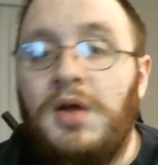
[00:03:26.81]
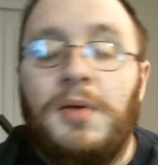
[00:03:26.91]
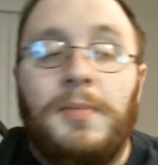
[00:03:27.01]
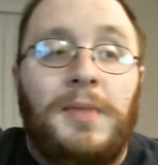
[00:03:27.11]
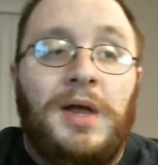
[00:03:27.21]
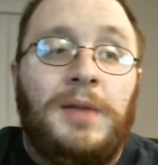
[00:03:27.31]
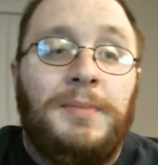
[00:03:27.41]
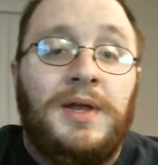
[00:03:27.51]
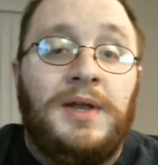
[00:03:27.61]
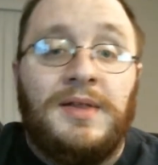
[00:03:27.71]

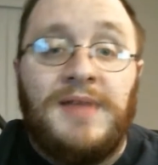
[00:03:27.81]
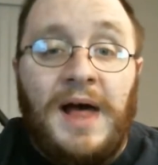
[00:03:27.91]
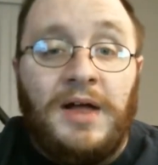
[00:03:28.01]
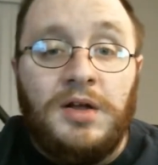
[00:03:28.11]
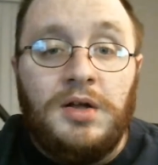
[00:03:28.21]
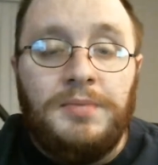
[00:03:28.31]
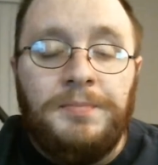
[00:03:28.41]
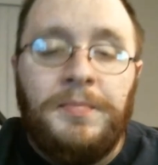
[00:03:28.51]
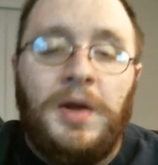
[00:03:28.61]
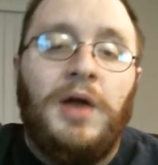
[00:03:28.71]
Maybe Natalya.
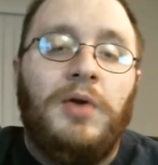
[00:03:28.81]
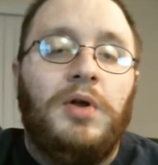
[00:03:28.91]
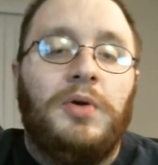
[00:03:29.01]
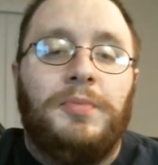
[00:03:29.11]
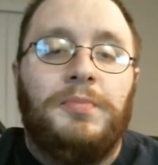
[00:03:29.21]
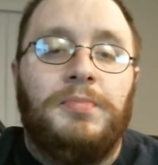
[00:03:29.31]
I don't know.